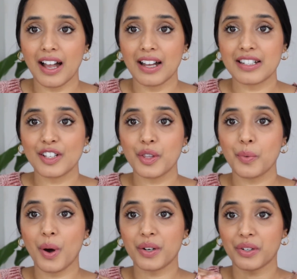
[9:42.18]
Until the
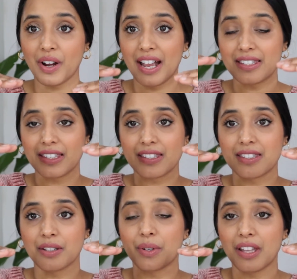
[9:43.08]
water rises
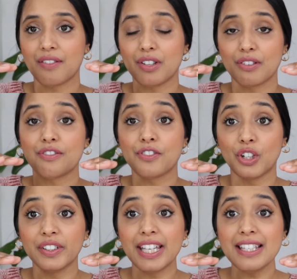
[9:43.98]
to a level of
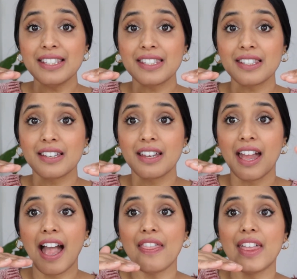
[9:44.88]
fullness,
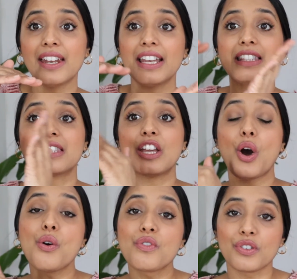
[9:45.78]
and then it's the
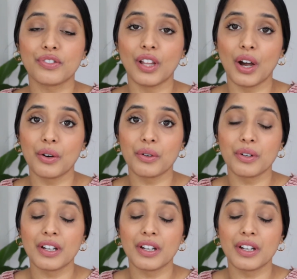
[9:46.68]
overflow.